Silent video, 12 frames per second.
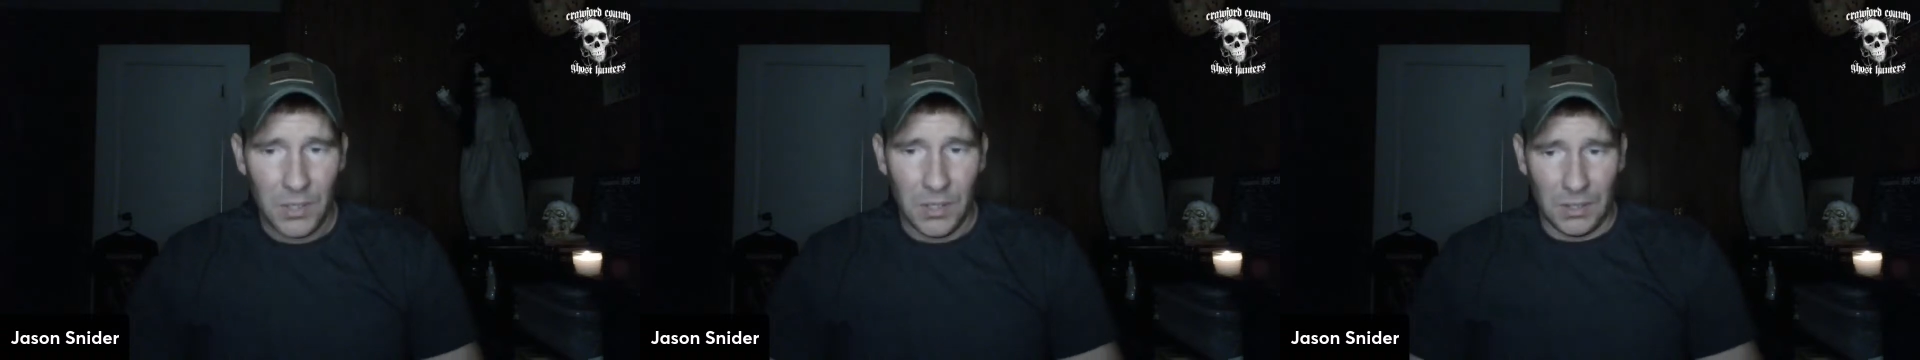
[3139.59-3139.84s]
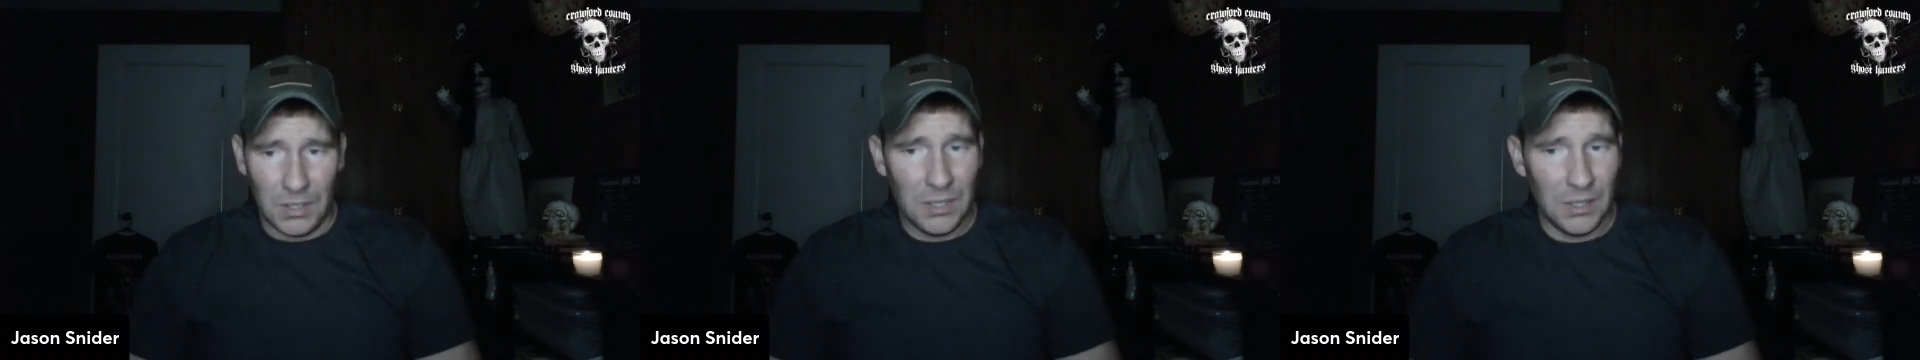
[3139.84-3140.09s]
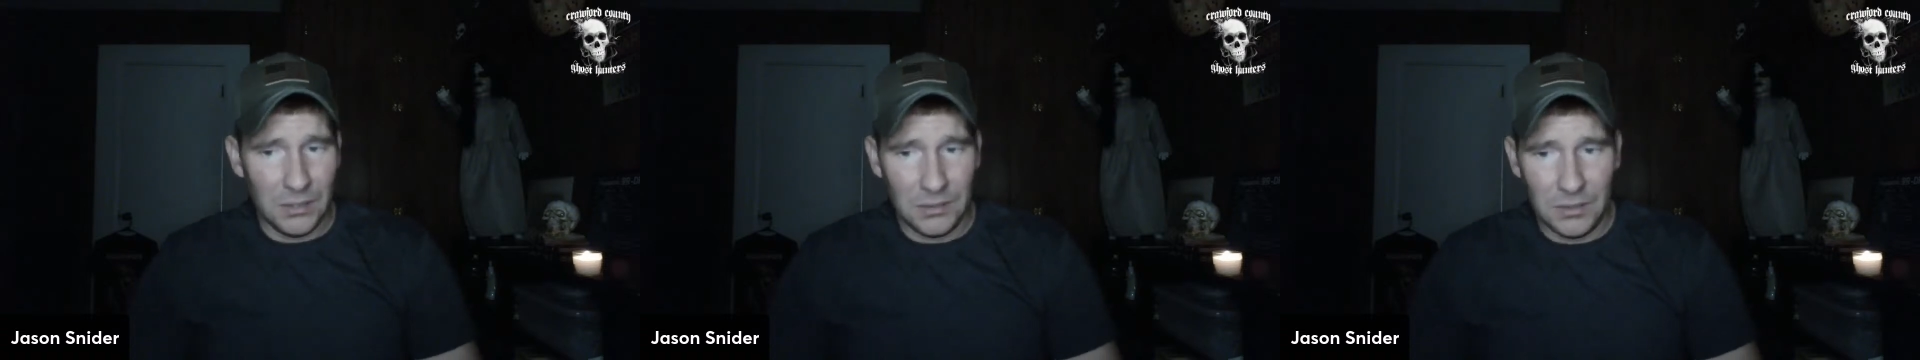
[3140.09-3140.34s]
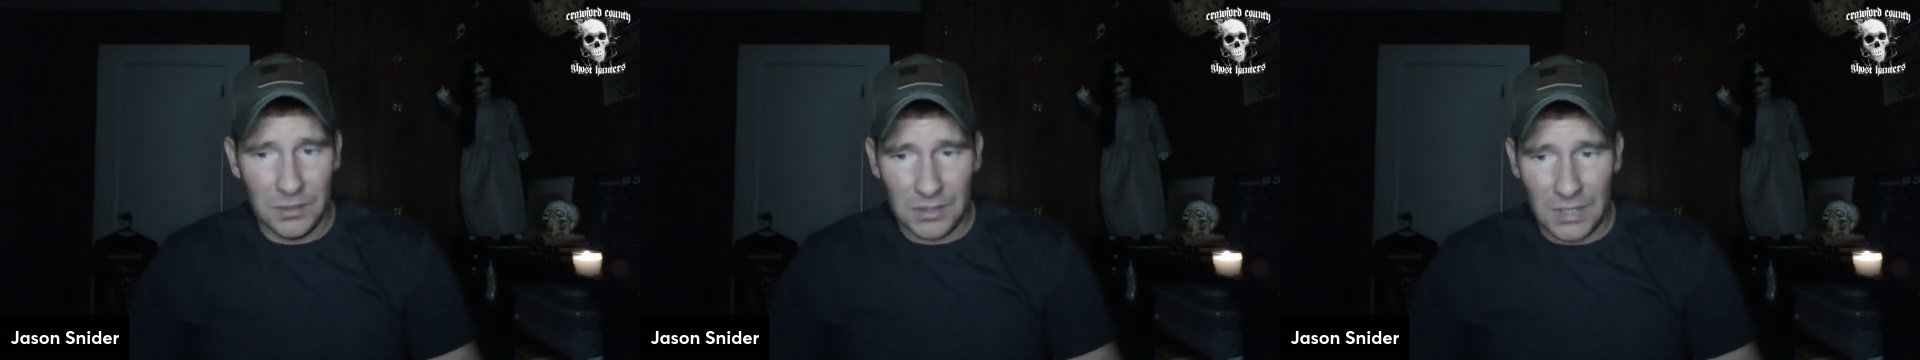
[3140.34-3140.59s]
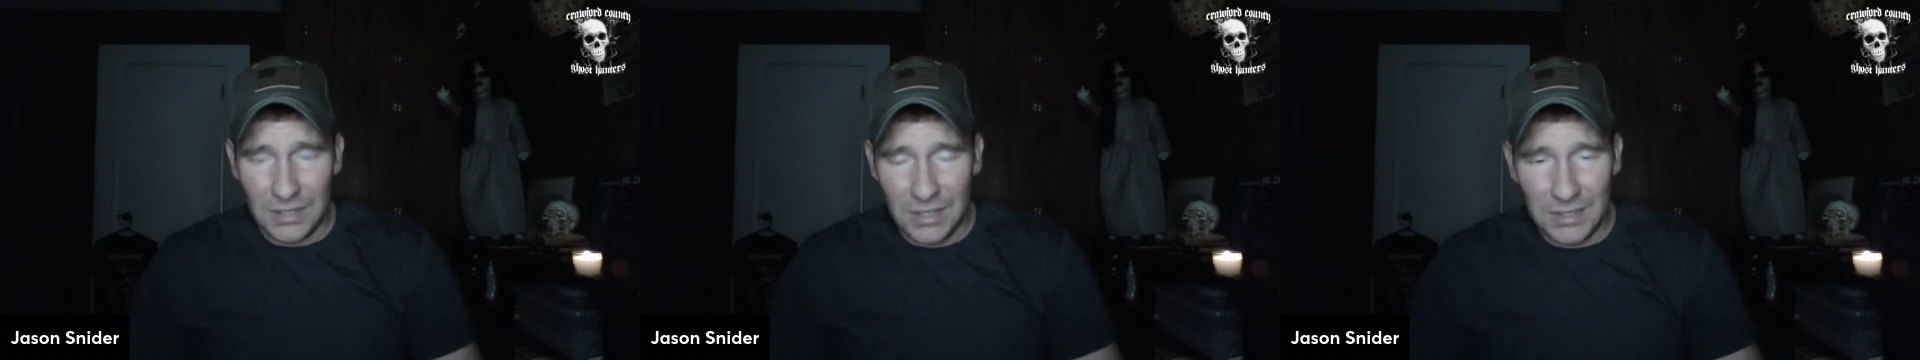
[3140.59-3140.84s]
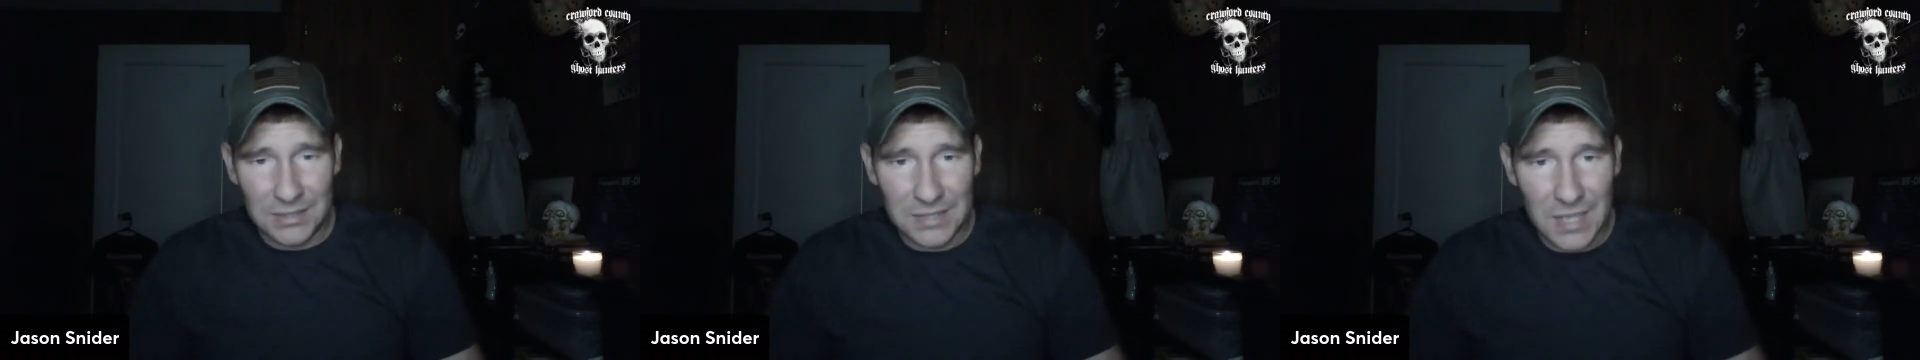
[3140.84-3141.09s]
Again, kind of
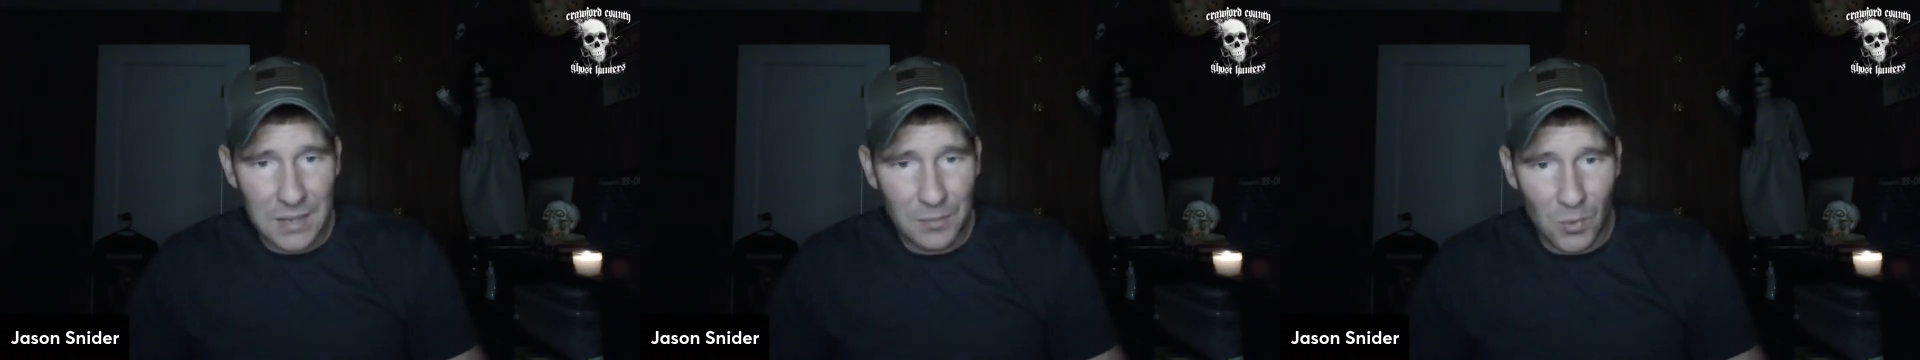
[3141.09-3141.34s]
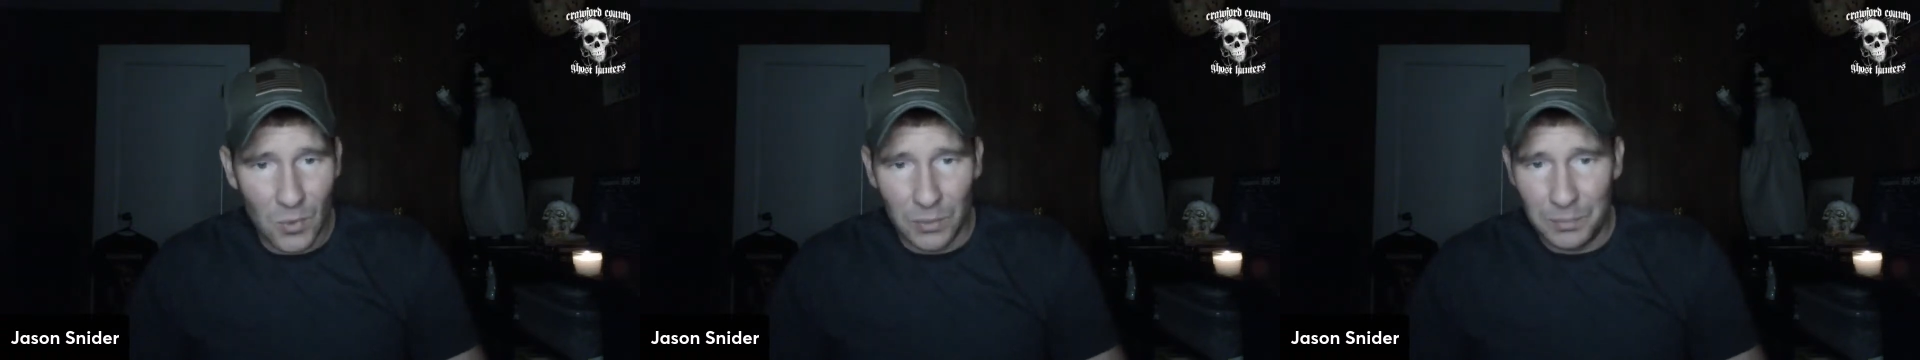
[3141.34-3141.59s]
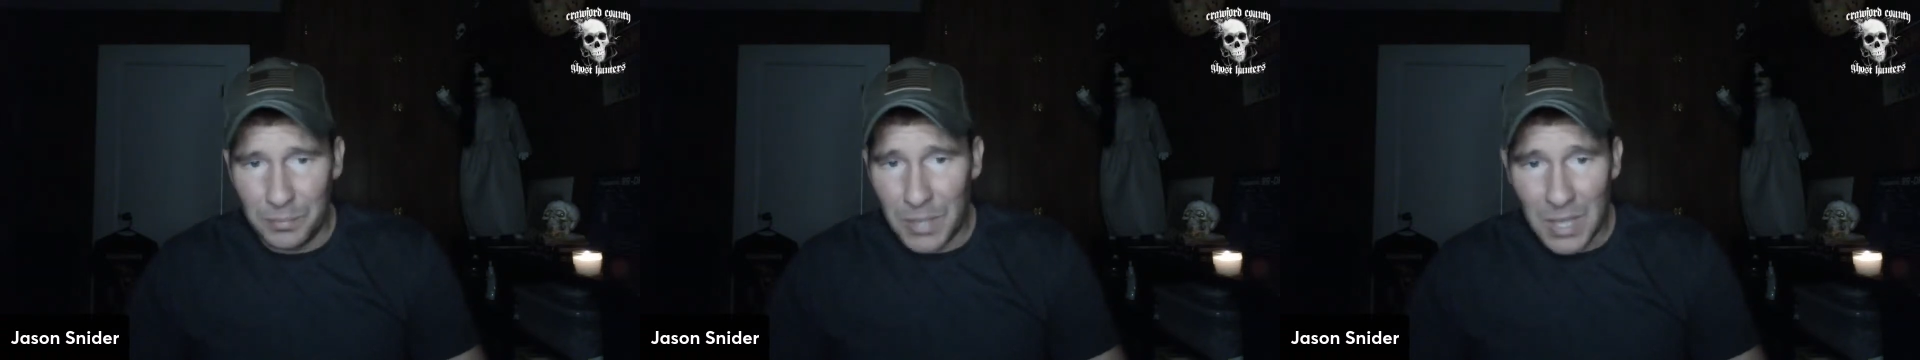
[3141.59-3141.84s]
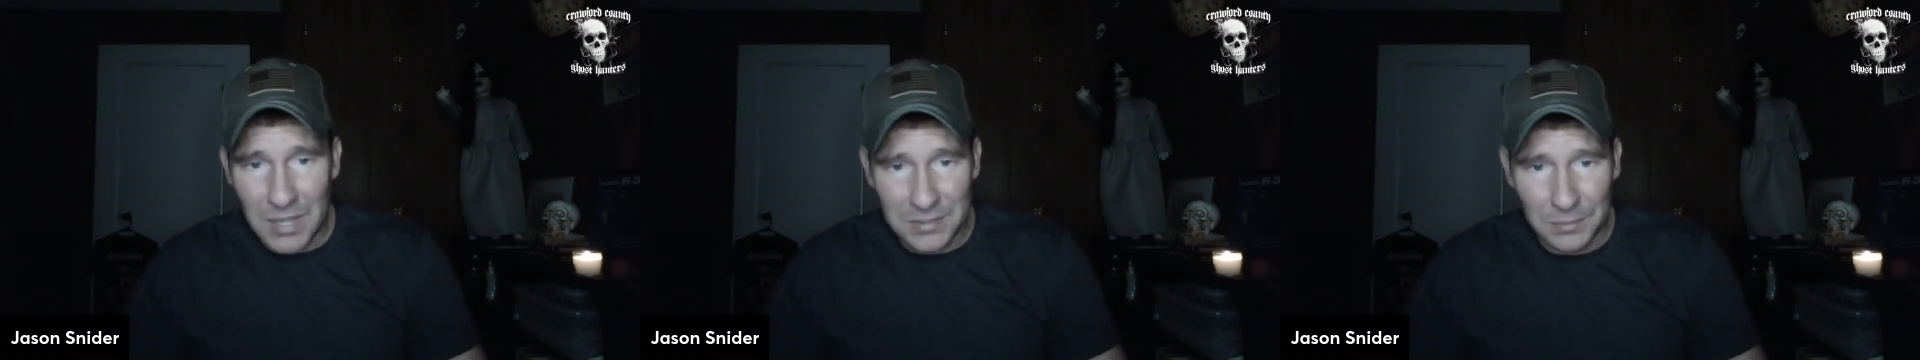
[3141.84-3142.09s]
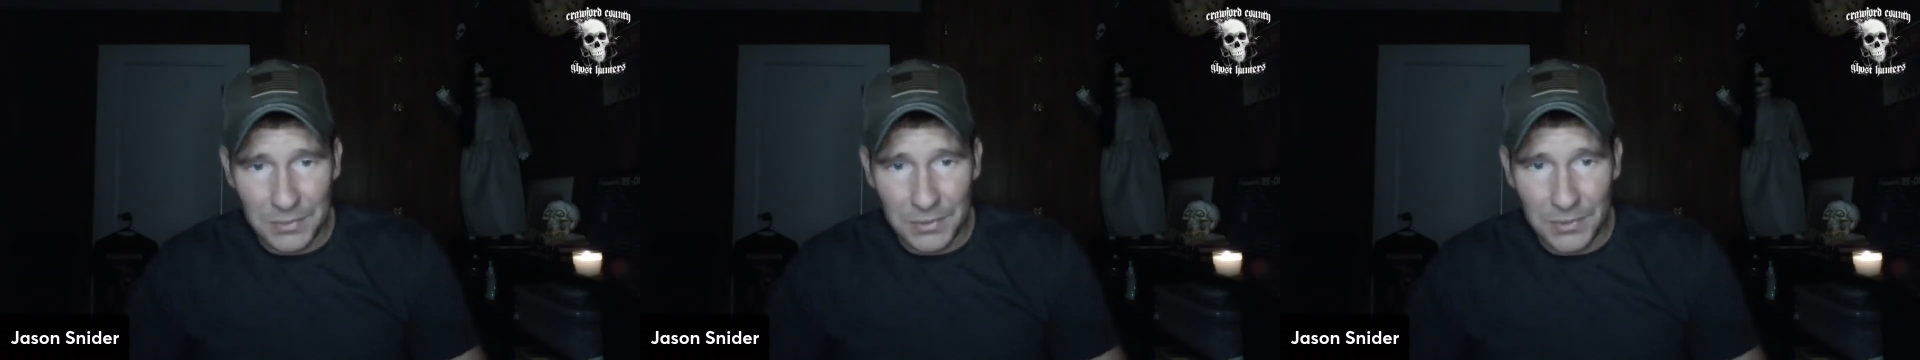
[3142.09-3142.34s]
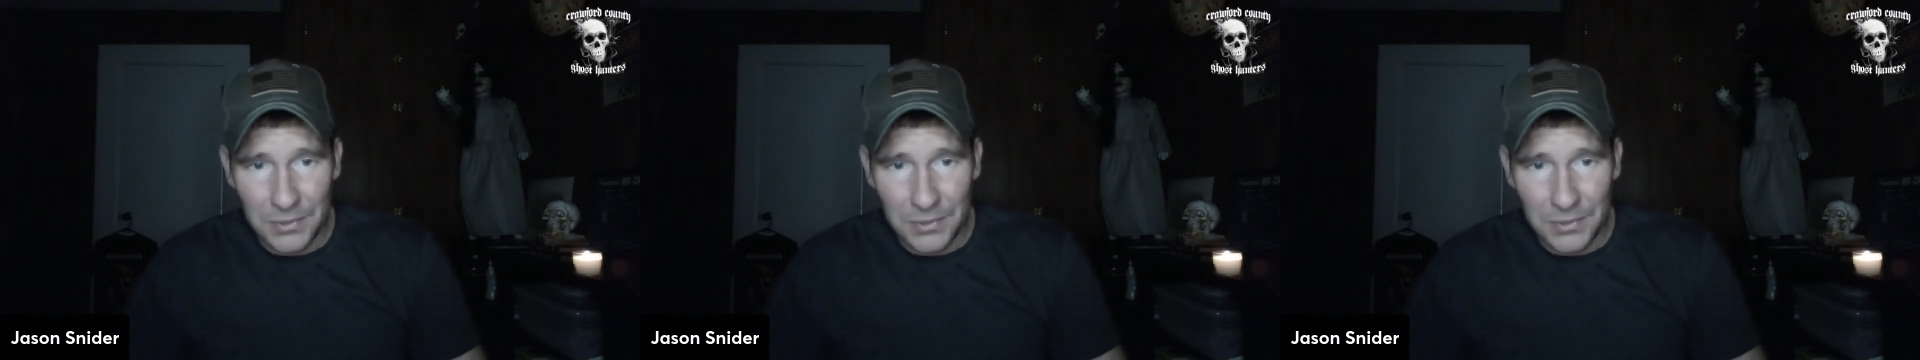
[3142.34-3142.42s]
like a time warp, possibly.